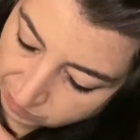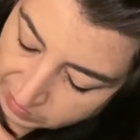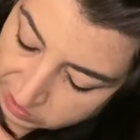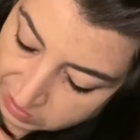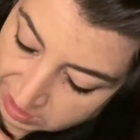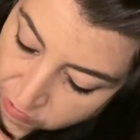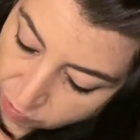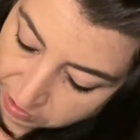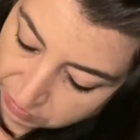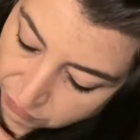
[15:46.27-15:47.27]
So the
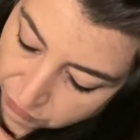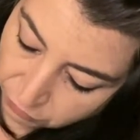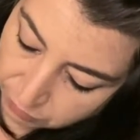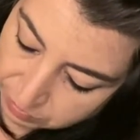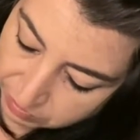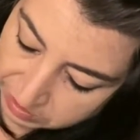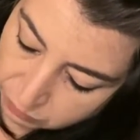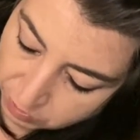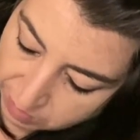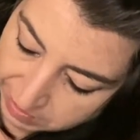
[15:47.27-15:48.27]
inquiry on the full moon is,
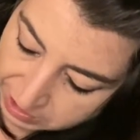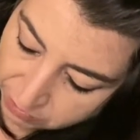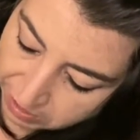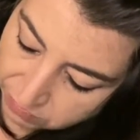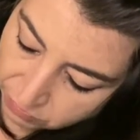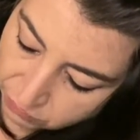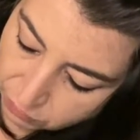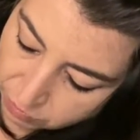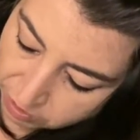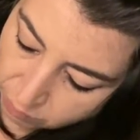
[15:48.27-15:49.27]
what am I grateful
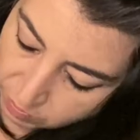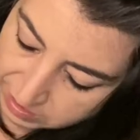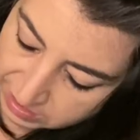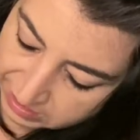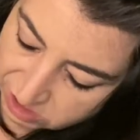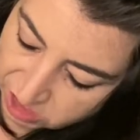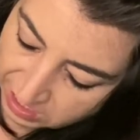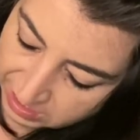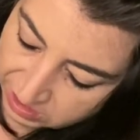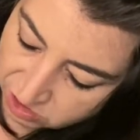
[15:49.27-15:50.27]
for? What can I
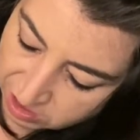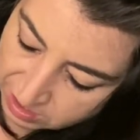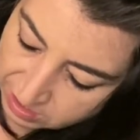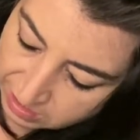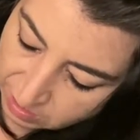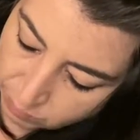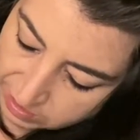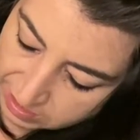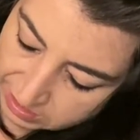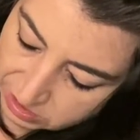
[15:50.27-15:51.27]
change? And what
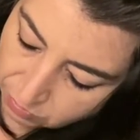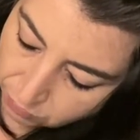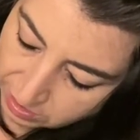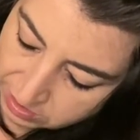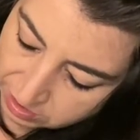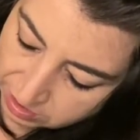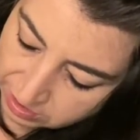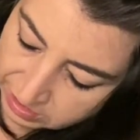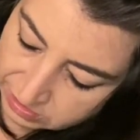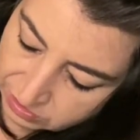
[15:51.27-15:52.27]
can I surrender
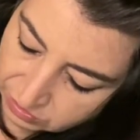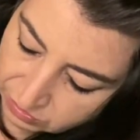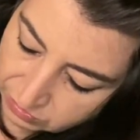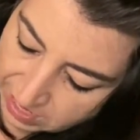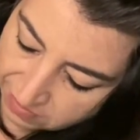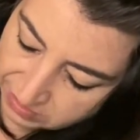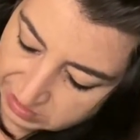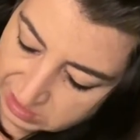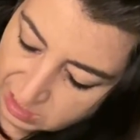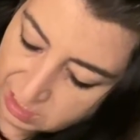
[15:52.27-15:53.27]
into at
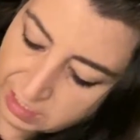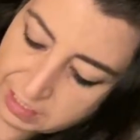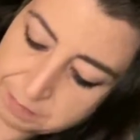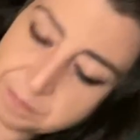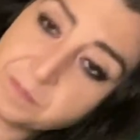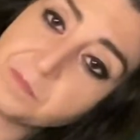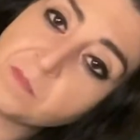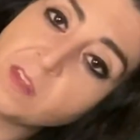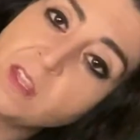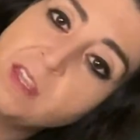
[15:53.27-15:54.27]
this time?
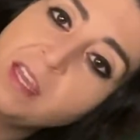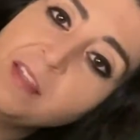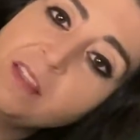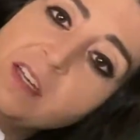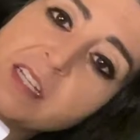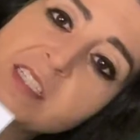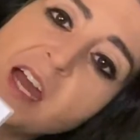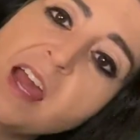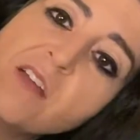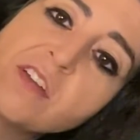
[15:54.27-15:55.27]
And look, it's
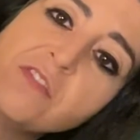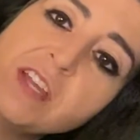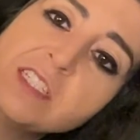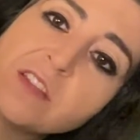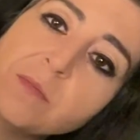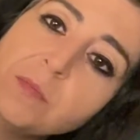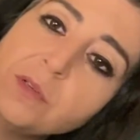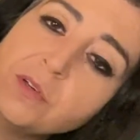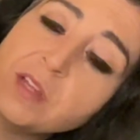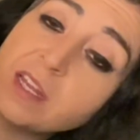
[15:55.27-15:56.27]
got every phase of the
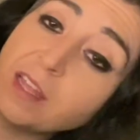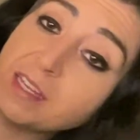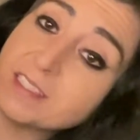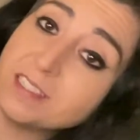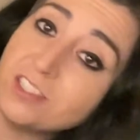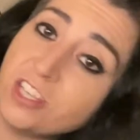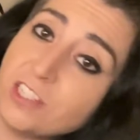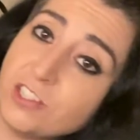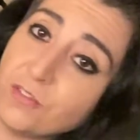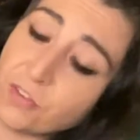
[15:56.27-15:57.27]
moon and like a
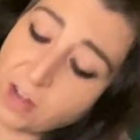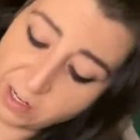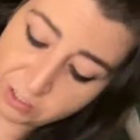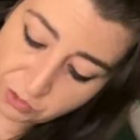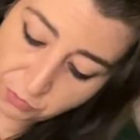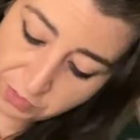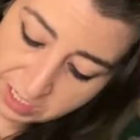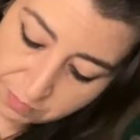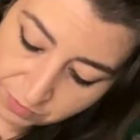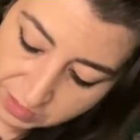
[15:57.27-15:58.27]
suggestion for how you should
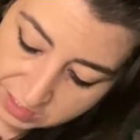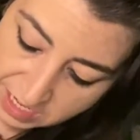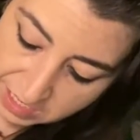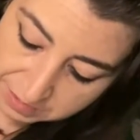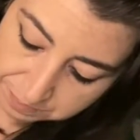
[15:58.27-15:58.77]
read with the deck.